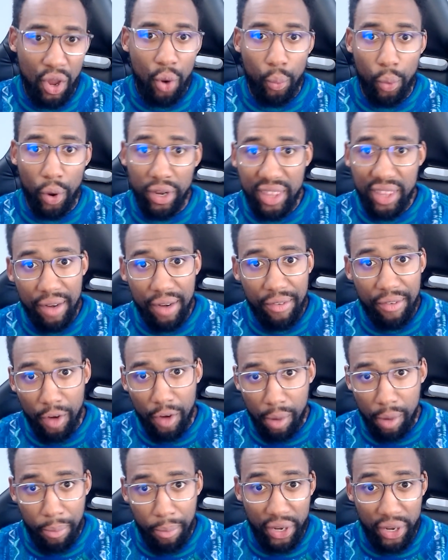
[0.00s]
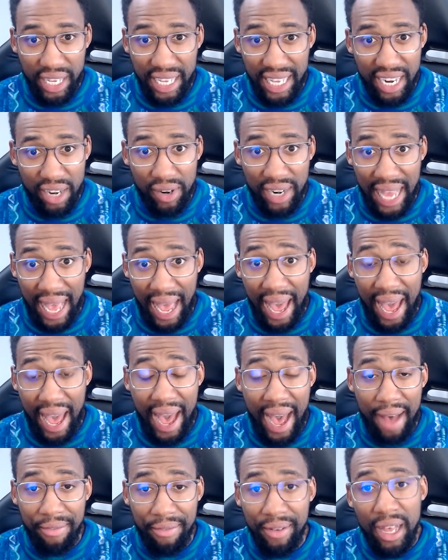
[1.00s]
worked there for about a year and a
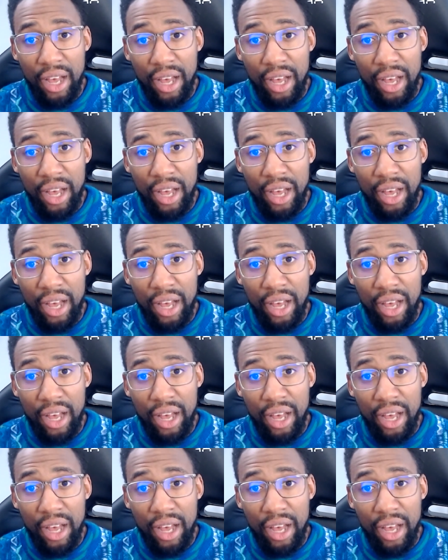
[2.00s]
half,